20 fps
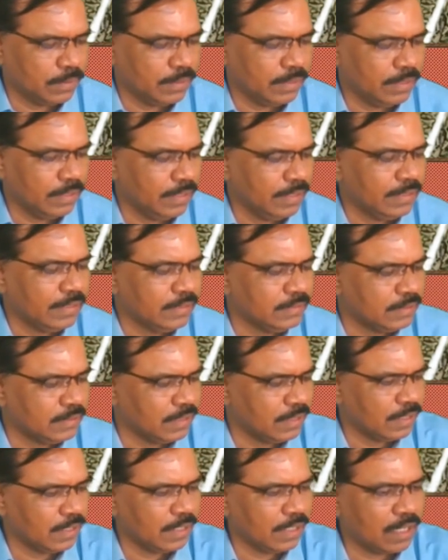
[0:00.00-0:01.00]
it is
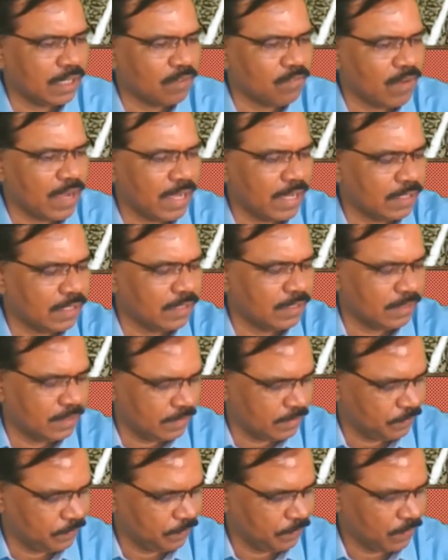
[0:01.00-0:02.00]
required
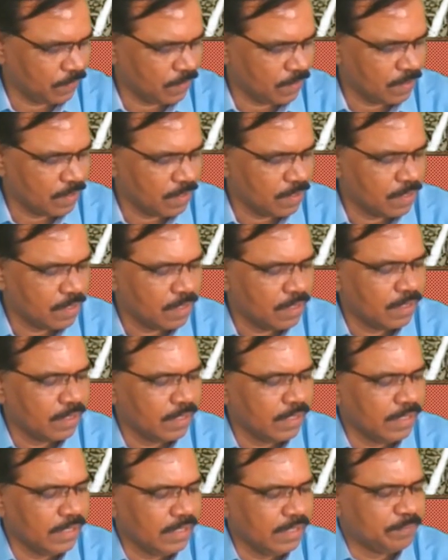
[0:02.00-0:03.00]

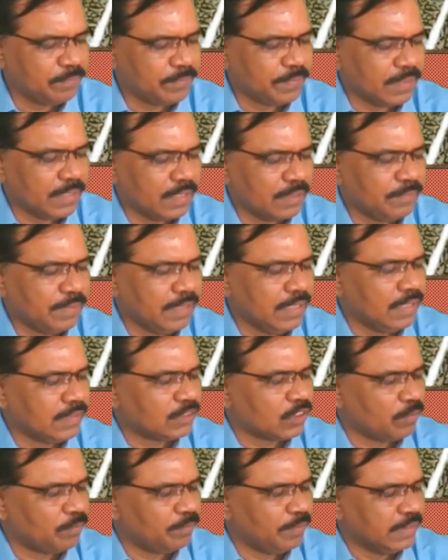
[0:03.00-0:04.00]
in different
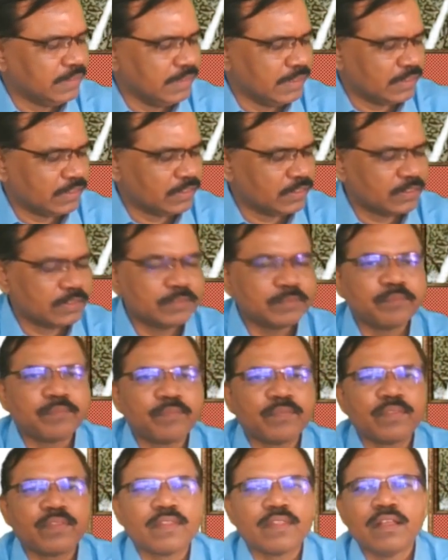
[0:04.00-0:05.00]
fields of physics.
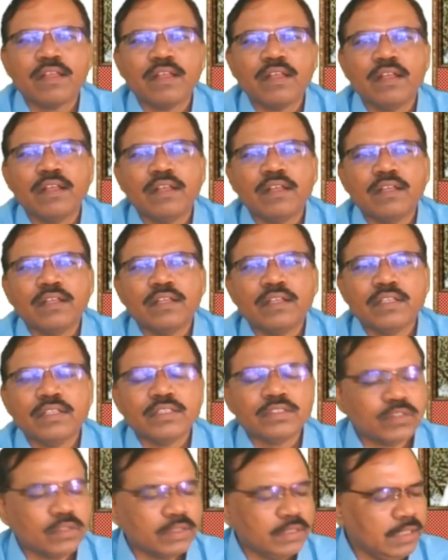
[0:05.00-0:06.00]

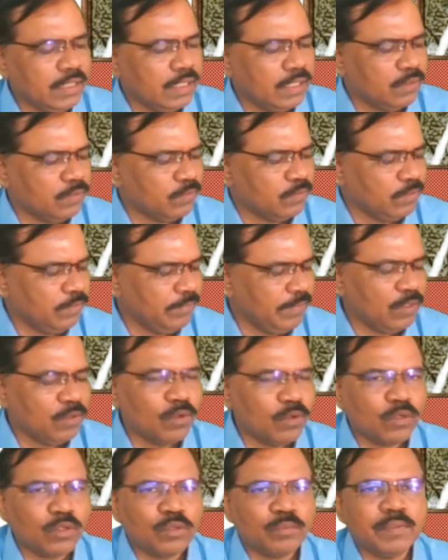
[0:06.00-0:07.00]
So here we will
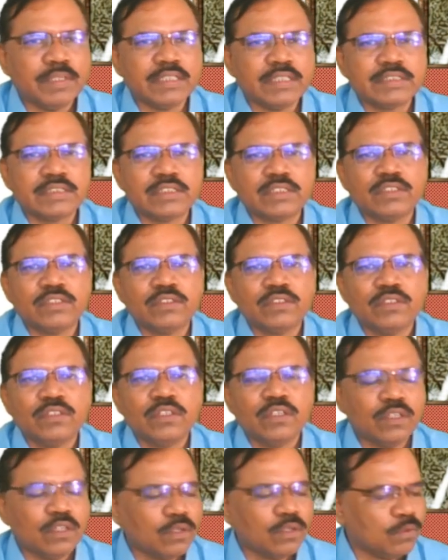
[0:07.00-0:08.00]
go to first
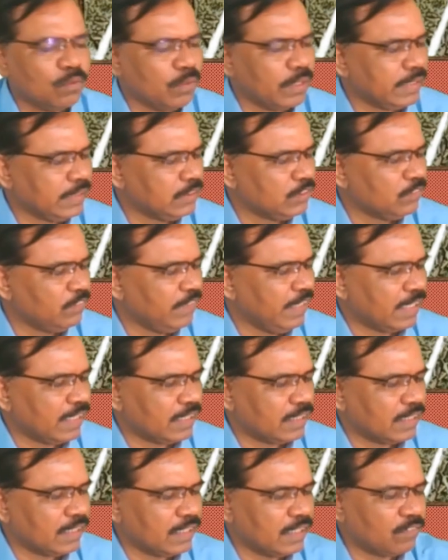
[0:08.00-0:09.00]
what is
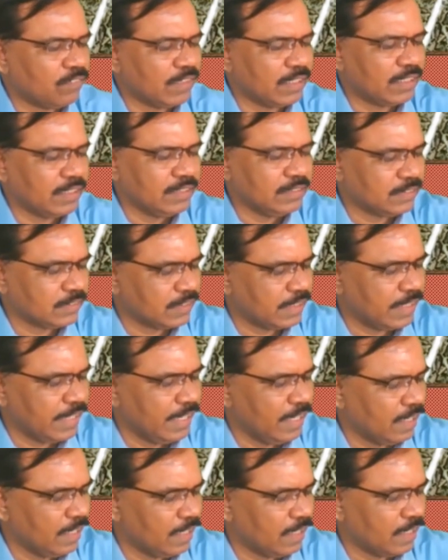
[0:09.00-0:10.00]
vector, what is
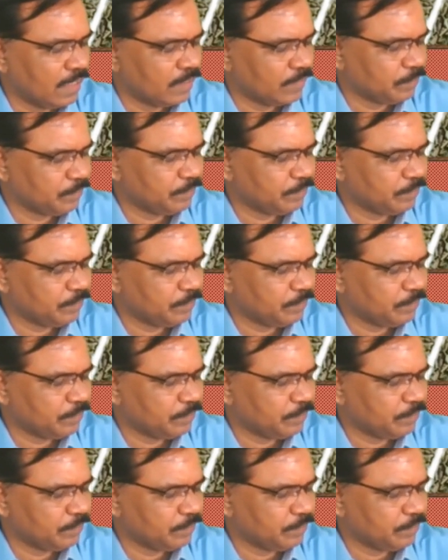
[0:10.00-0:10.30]
scalar.